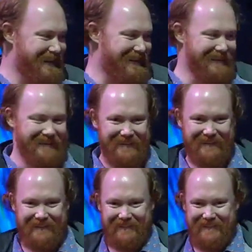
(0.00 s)

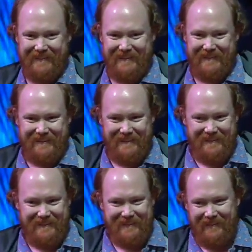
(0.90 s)

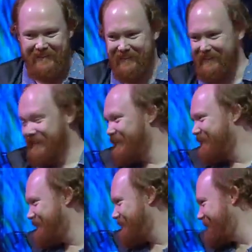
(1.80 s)

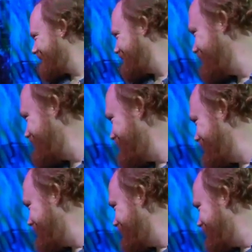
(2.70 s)

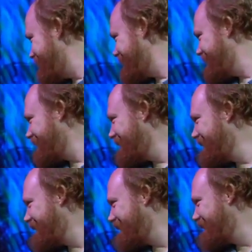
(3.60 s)

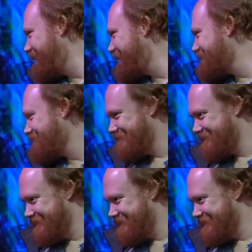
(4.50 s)
Nothing is said.